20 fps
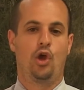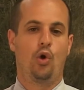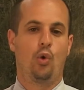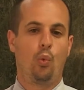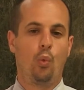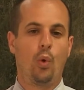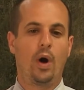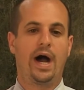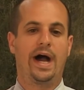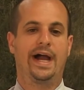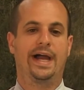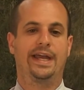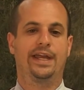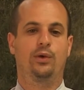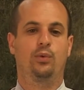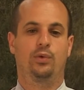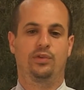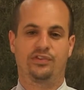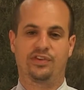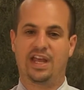why
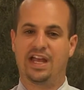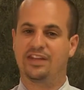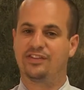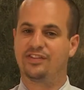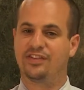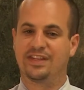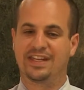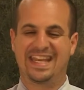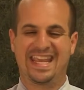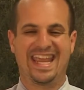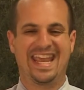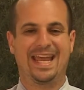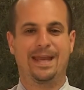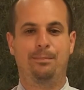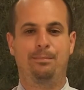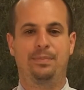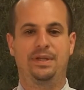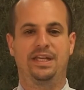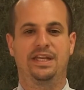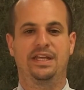Wisconsin
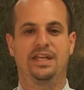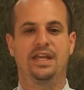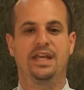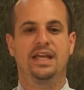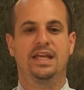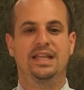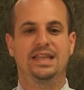can't be